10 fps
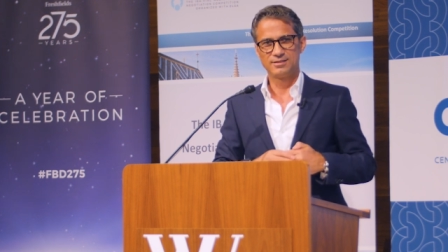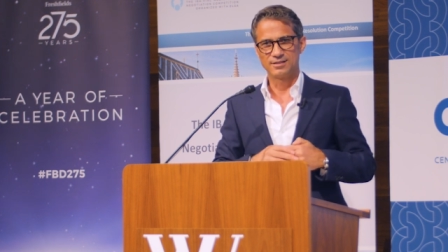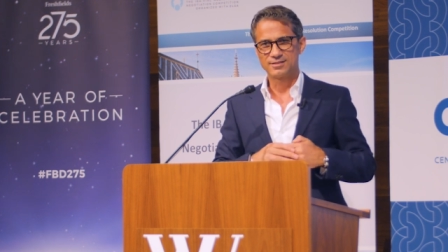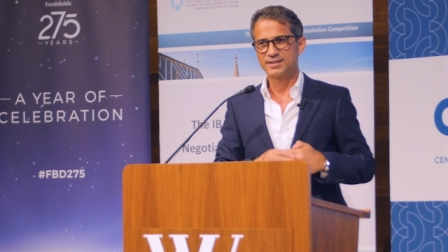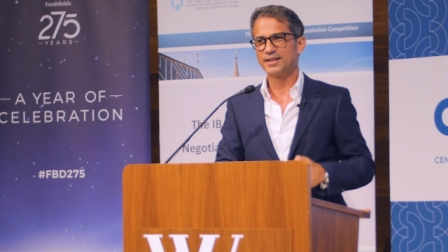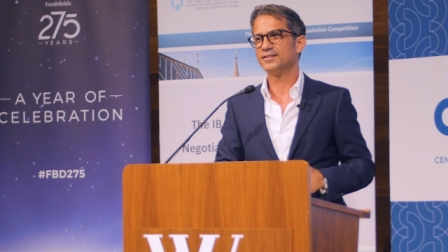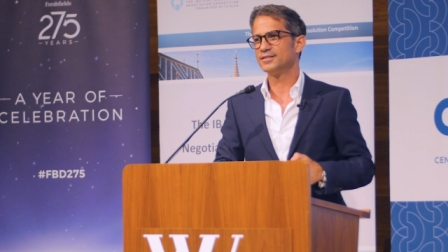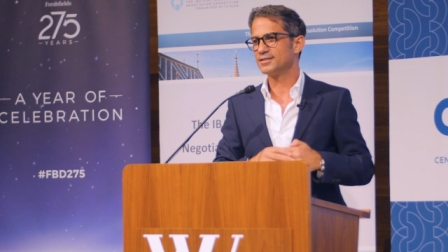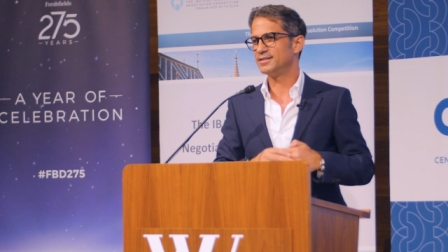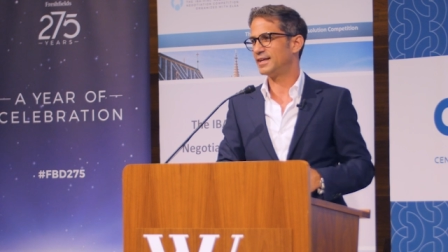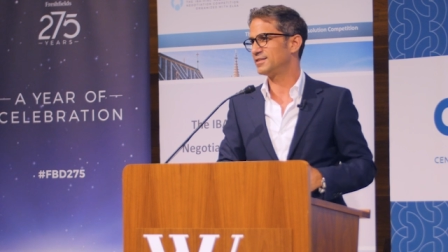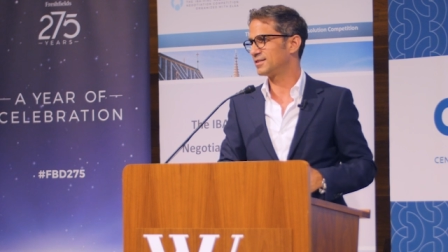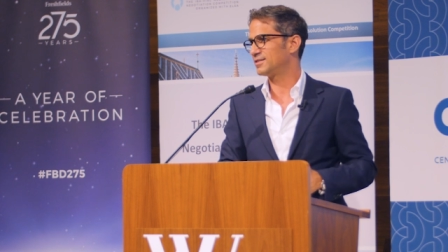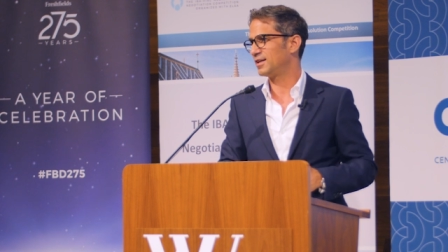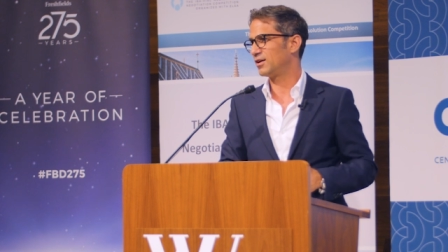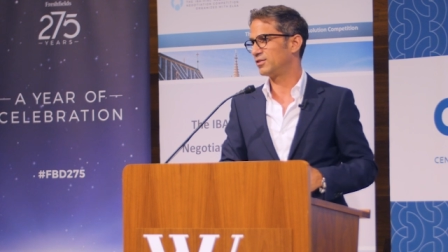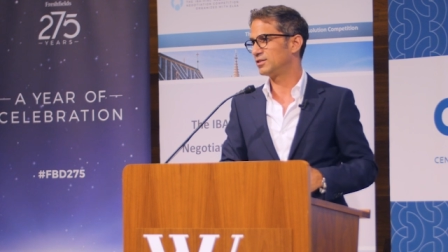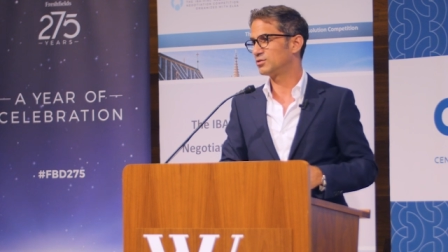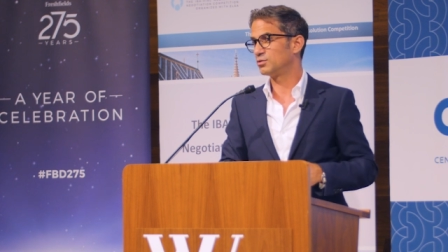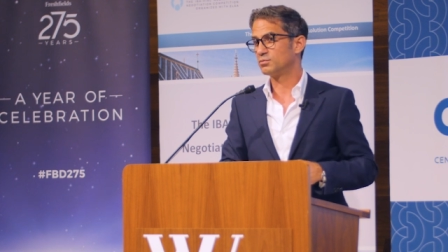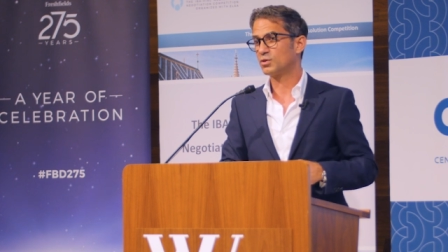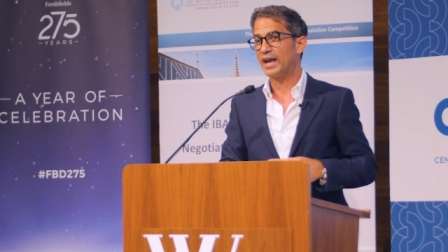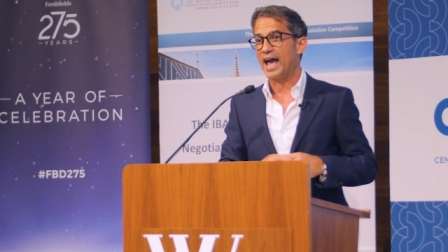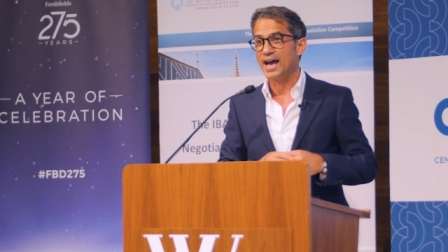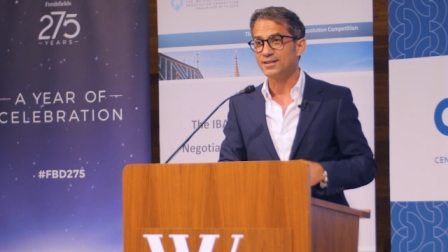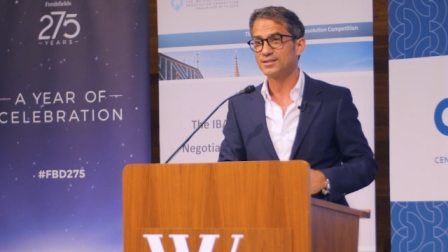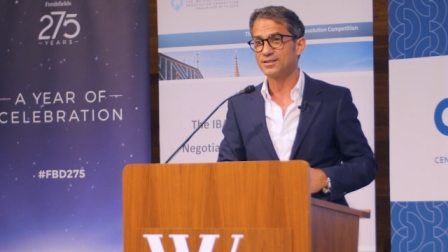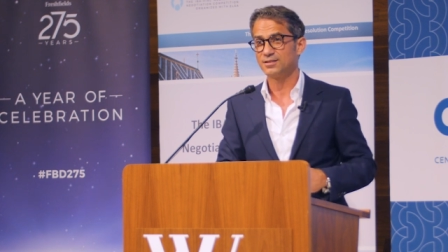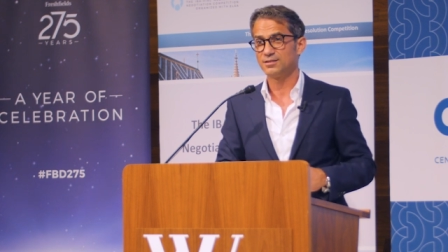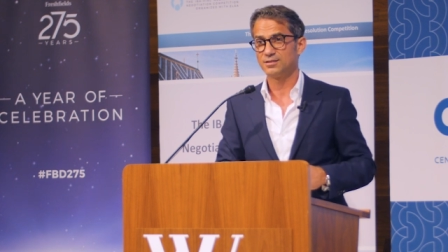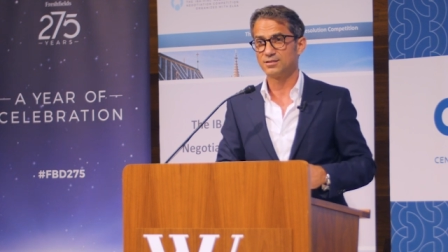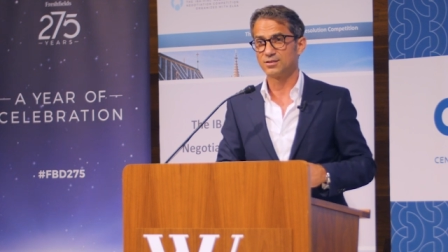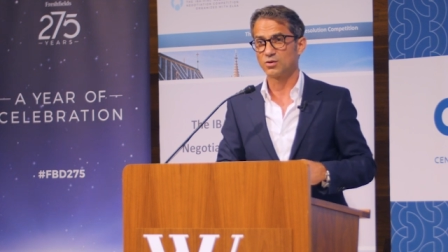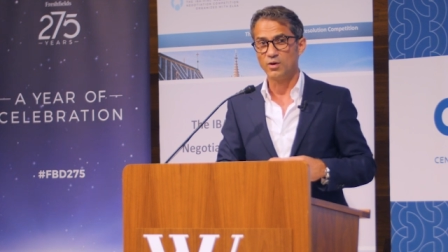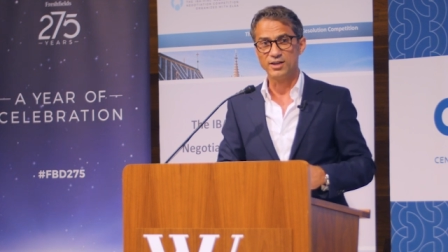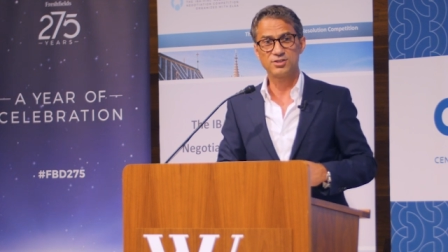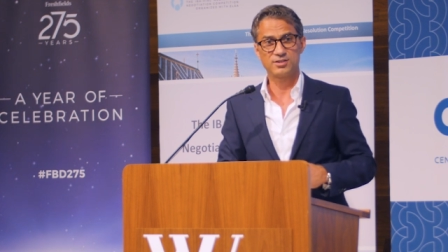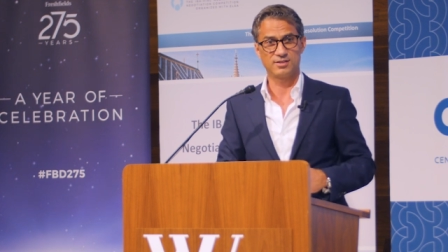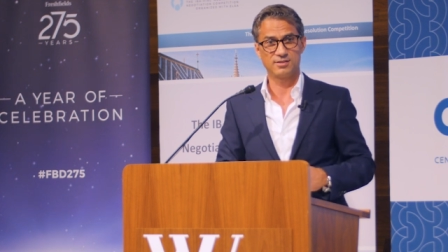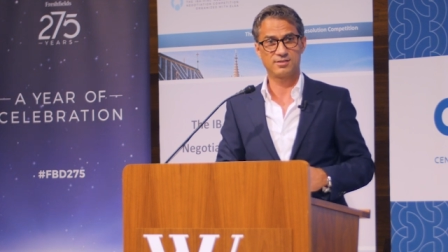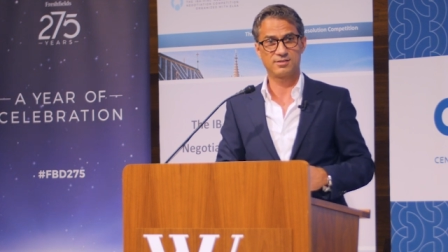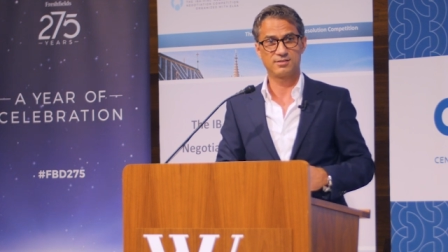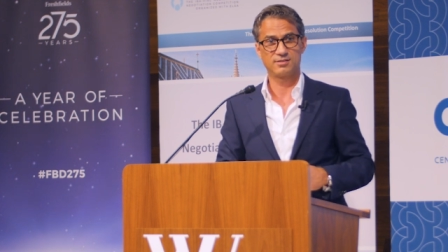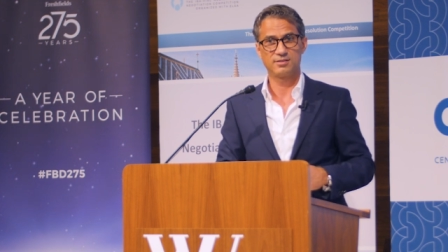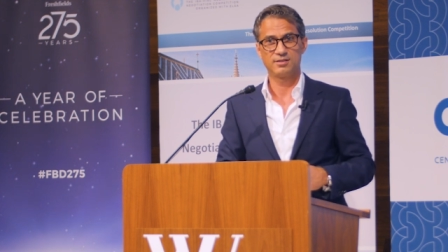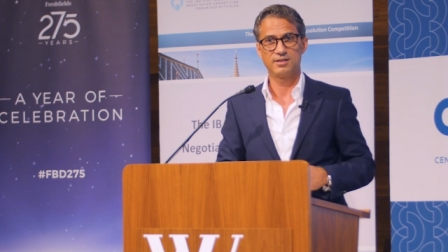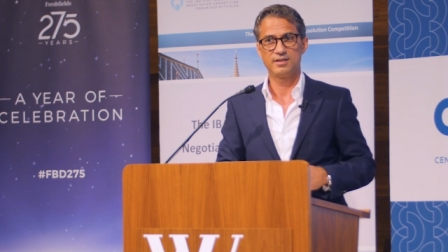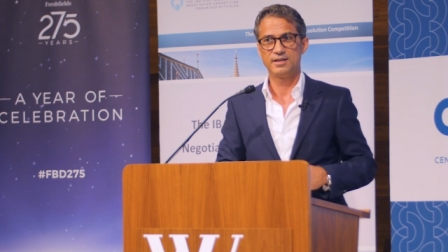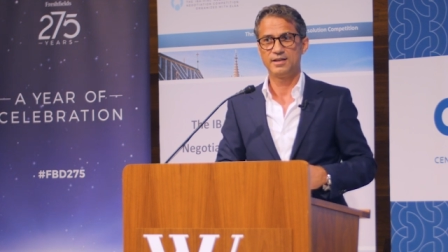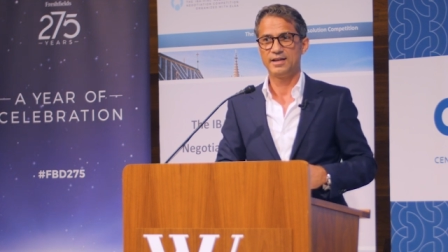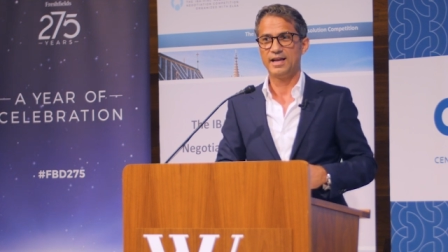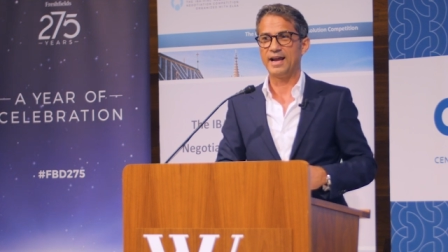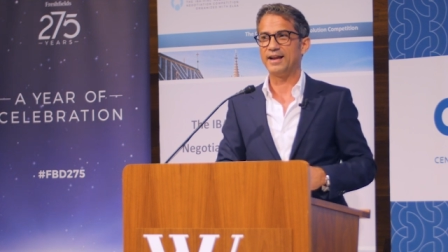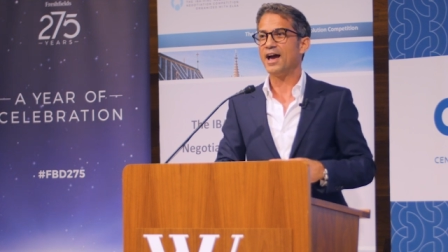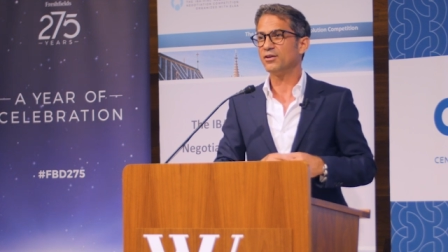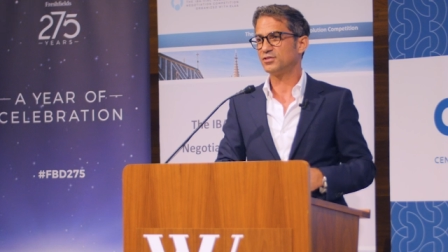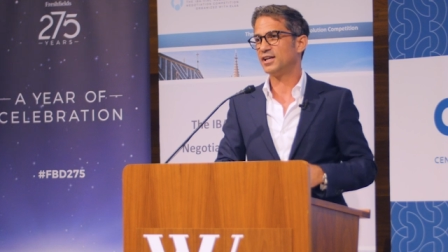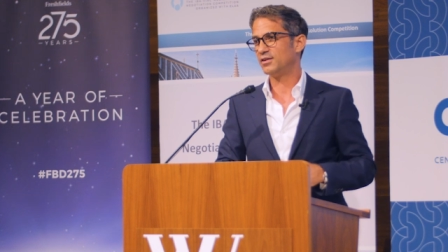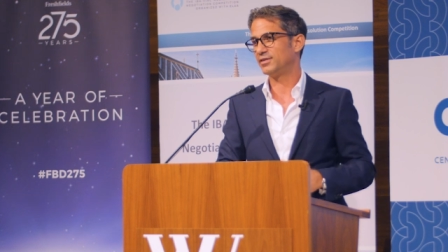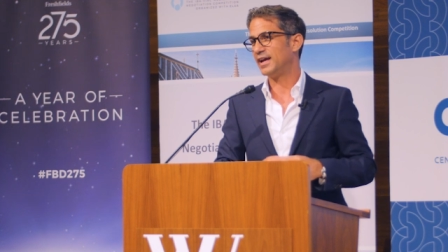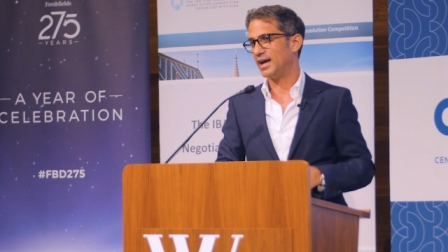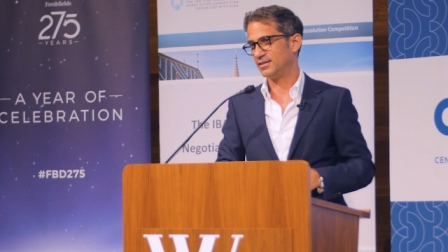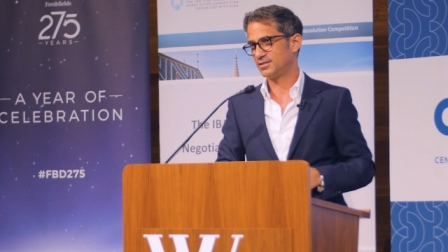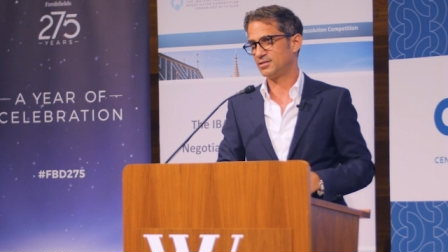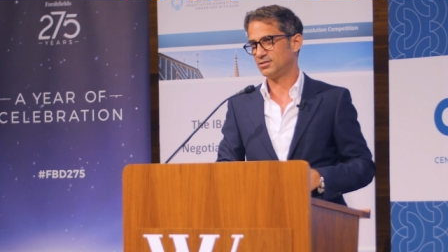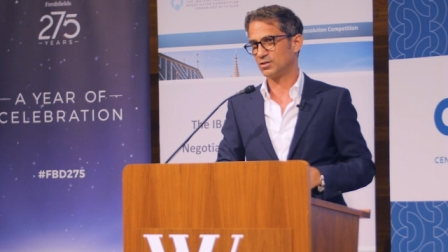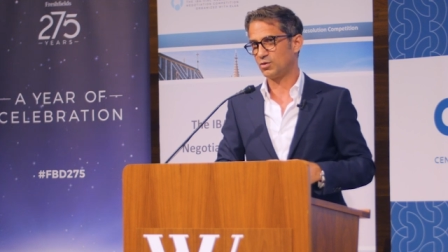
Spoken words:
the skills necessary to ask the questions, and after having asked